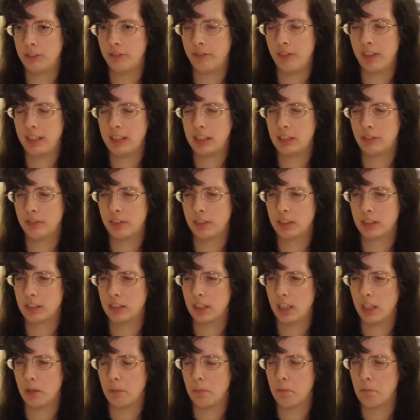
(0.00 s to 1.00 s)
what's Fade's
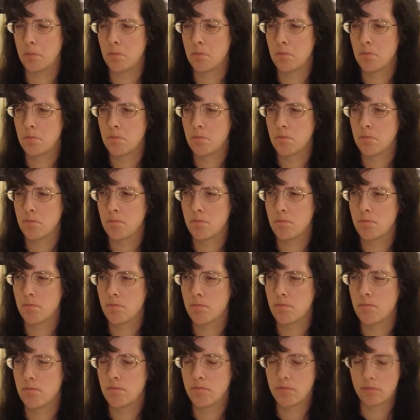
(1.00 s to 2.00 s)
first name?
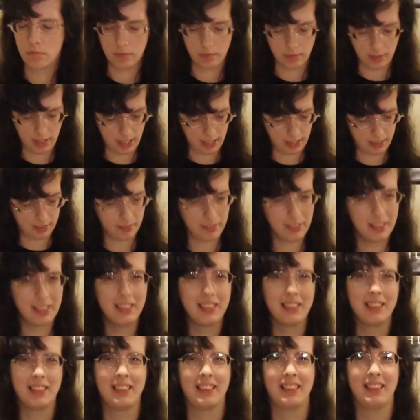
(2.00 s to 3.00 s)
Wait,
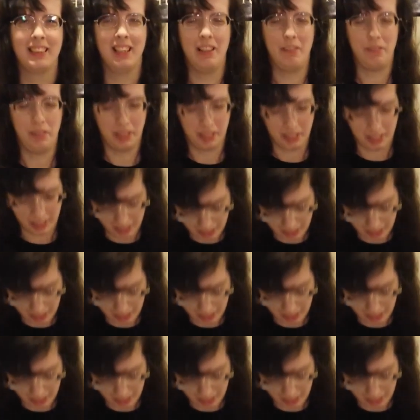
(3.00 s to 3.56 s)
let me